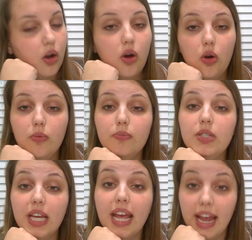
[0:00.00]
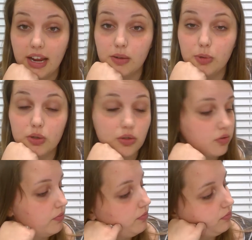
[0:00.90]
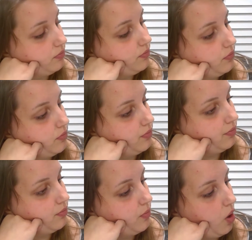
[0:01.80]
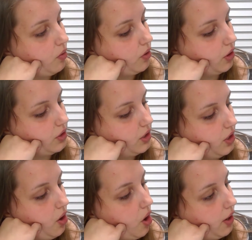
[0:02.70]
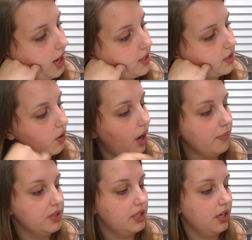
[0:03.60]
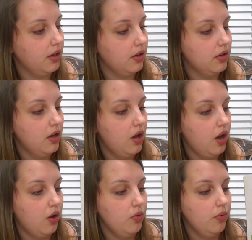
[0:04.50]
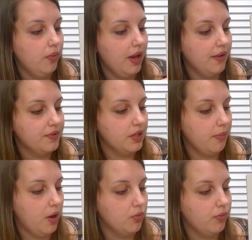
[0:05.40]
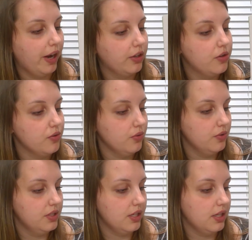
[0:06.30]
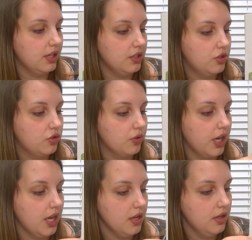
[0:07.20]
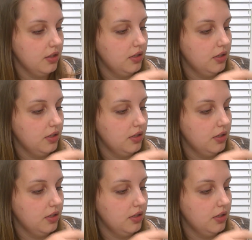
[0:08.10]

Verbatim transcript: home to animals. Good to know. Okay, so I'm seeing, oh, we have some raccoons in this tree